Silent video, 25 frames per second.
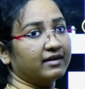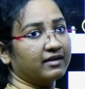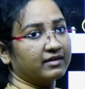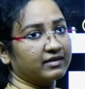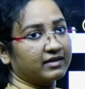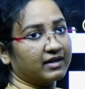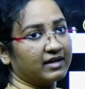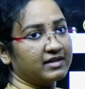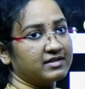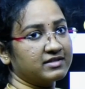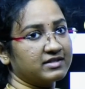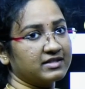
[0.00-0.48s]
our
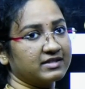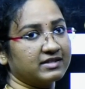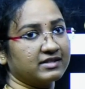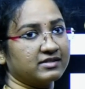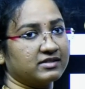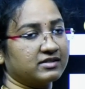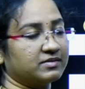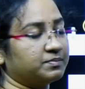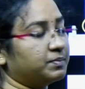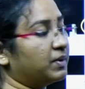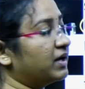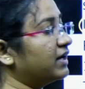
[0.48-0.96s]
country,
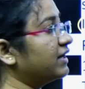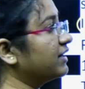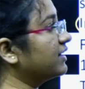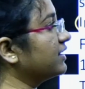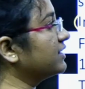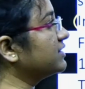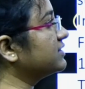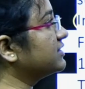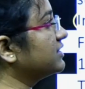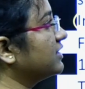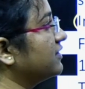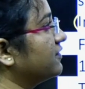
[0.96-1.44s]
this
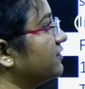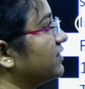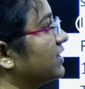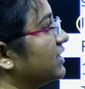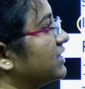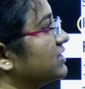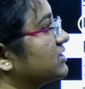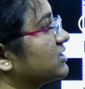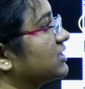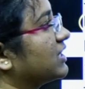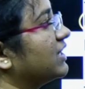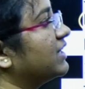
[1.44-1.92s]
particular survey
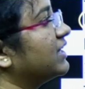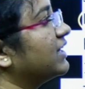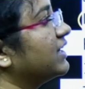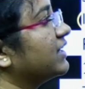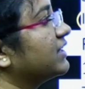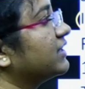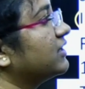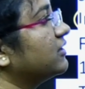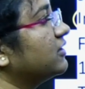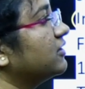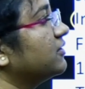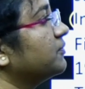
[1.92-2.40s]
is
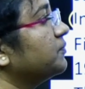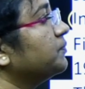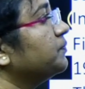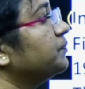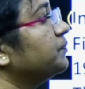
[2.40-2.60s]
conducted.